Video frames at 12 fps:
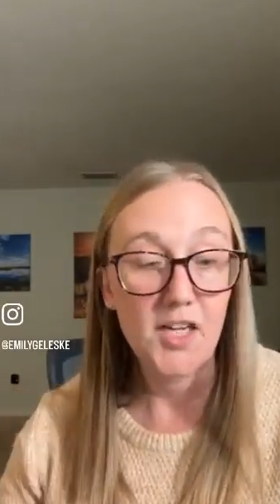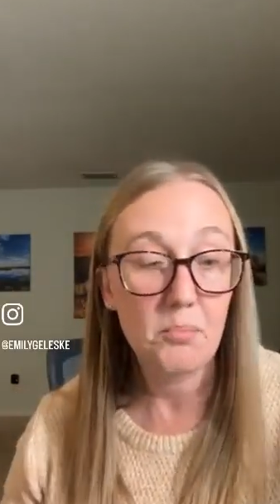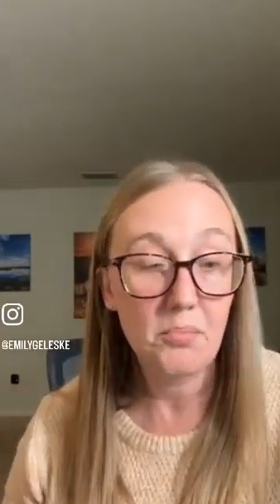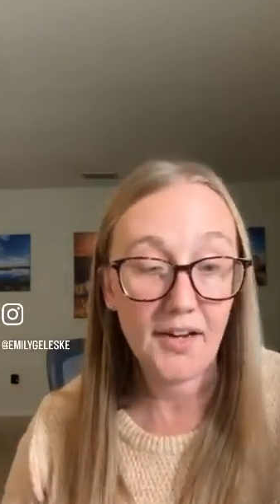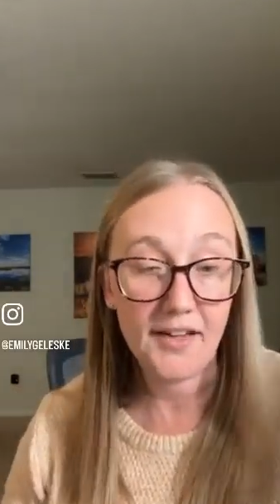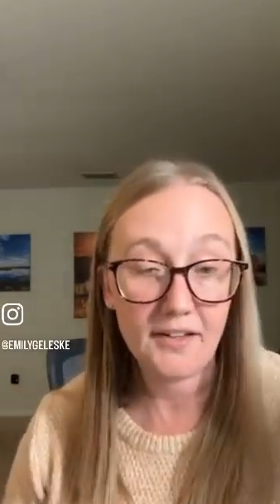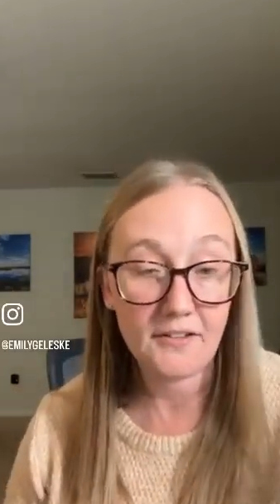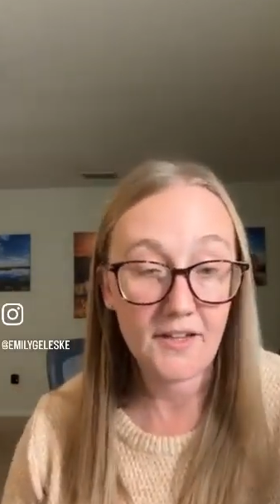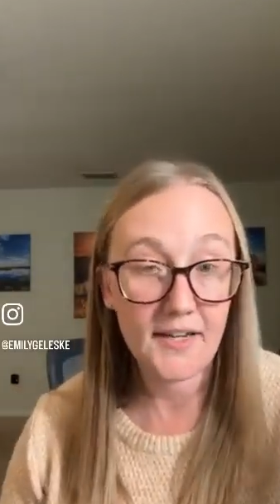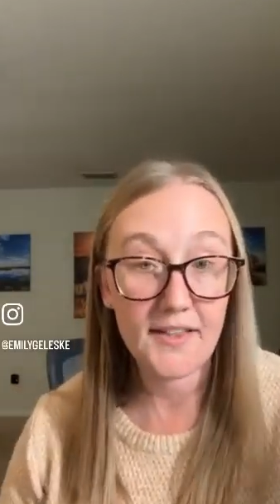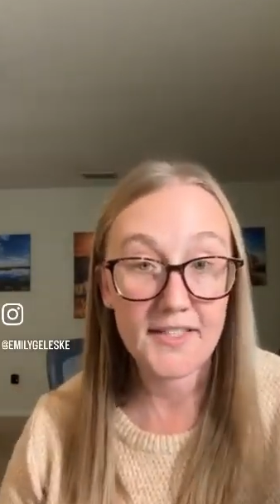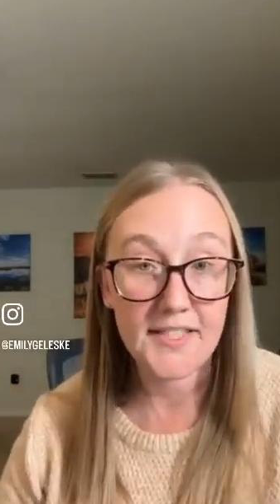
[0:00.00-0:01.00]
but a
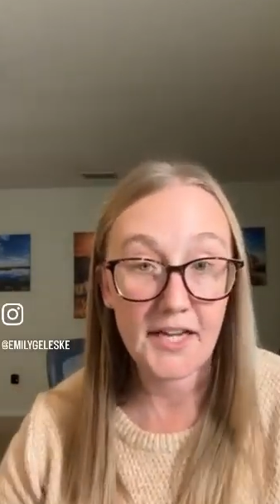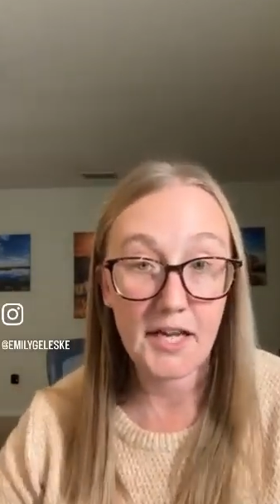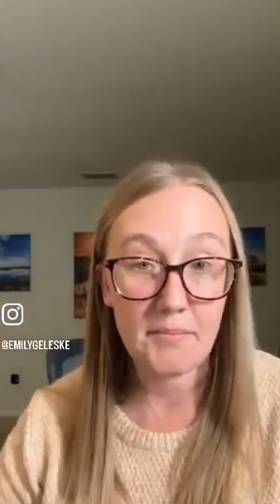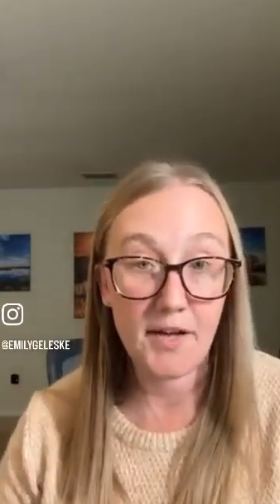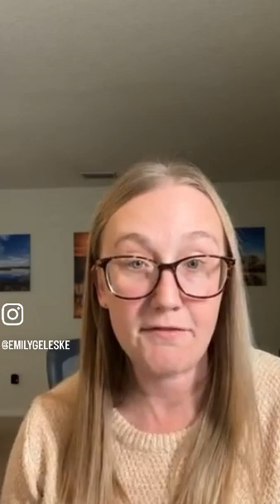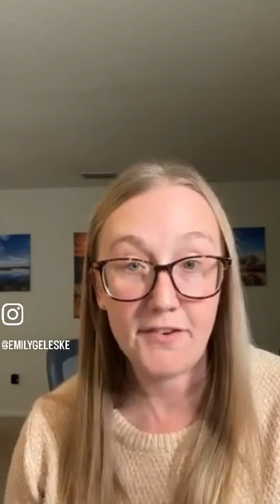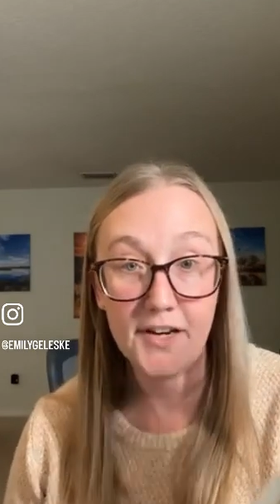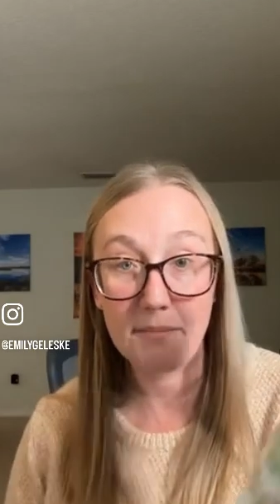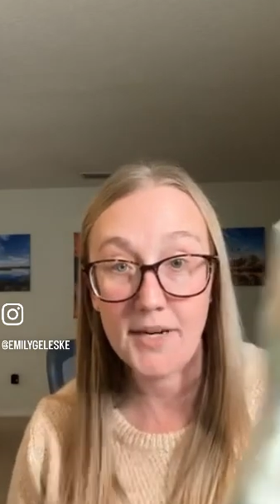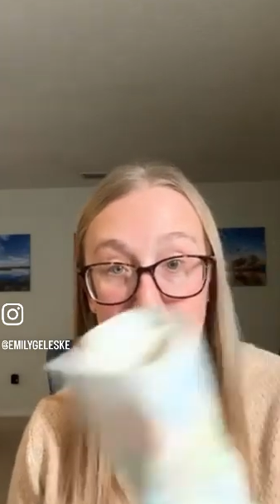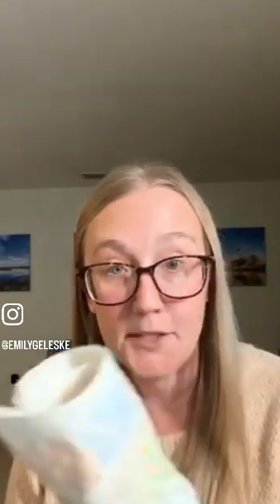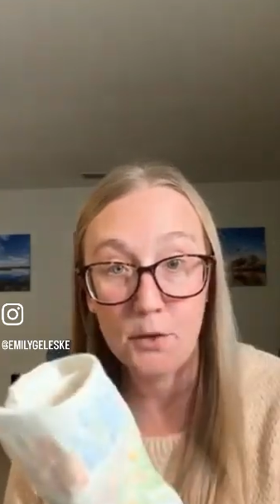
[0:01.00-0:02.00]
lot of the time I find
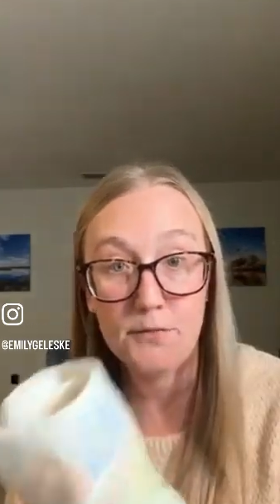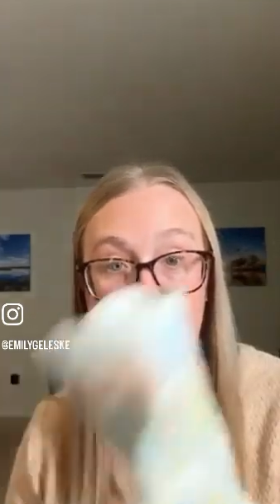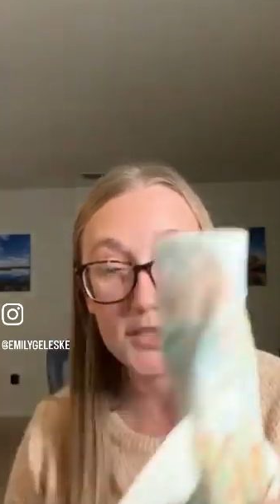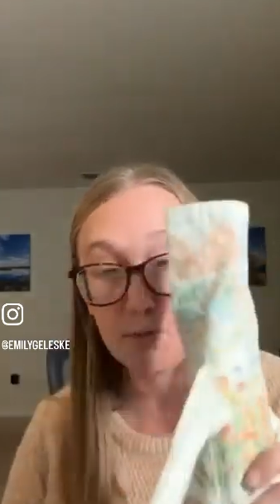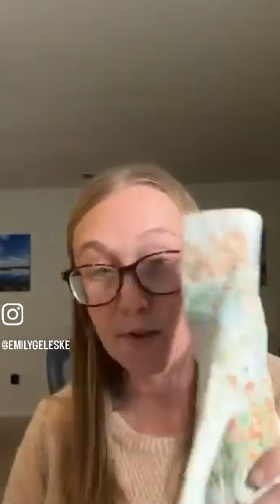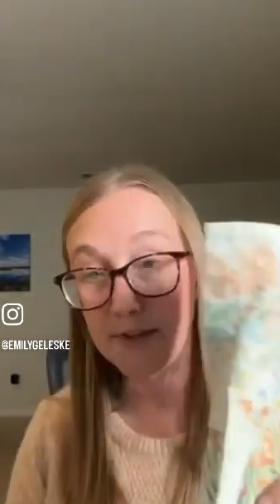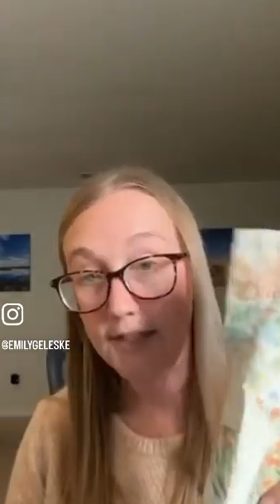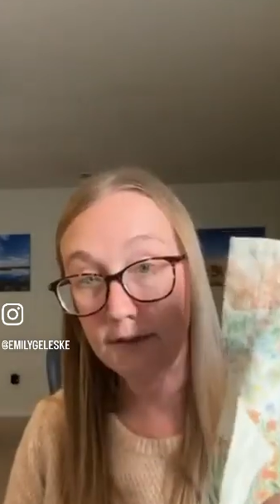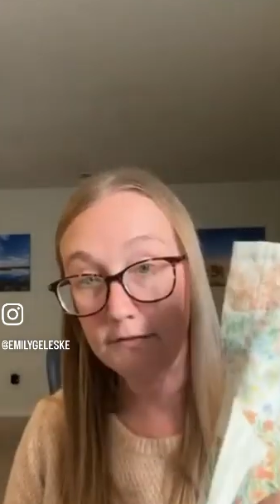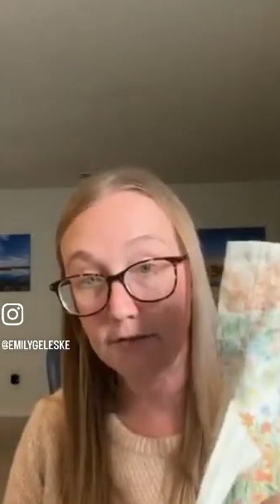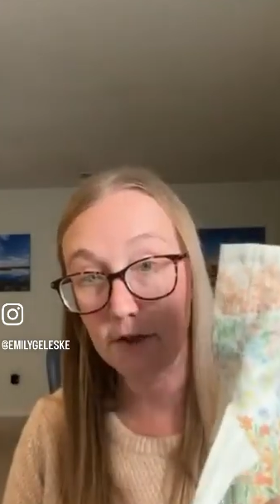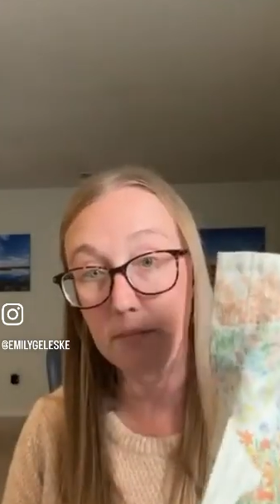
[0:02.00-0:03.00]
myself just working
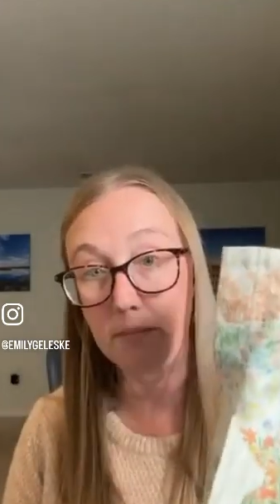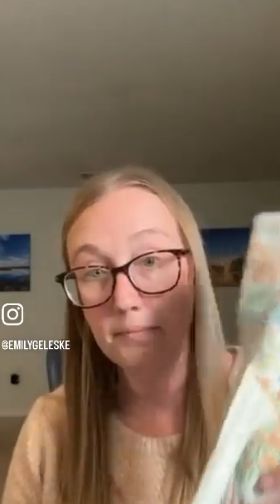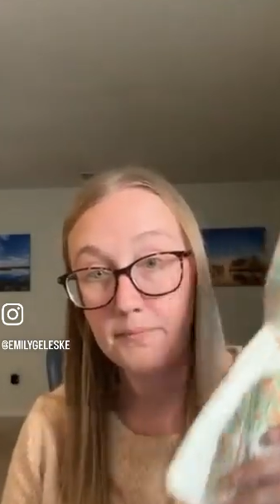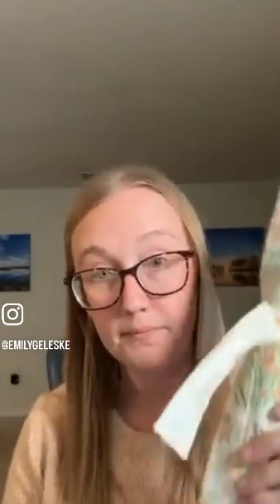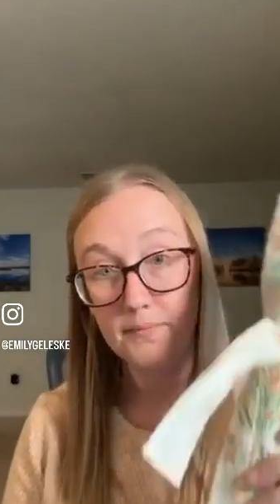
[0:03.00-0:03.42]
from